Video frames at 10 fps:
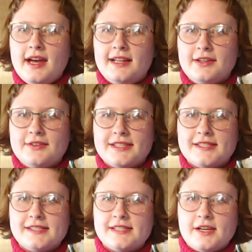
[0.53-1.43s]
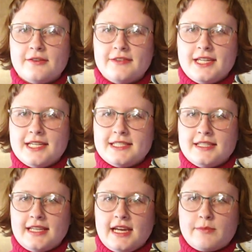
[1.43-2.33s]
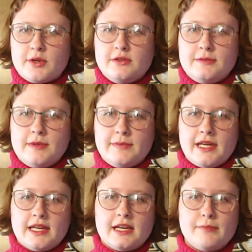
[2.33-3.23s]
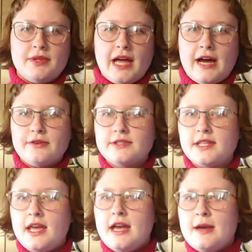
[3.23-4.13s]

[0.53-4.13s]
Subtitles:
Hello, this is Sarah V, and today I'm going to be making a blouse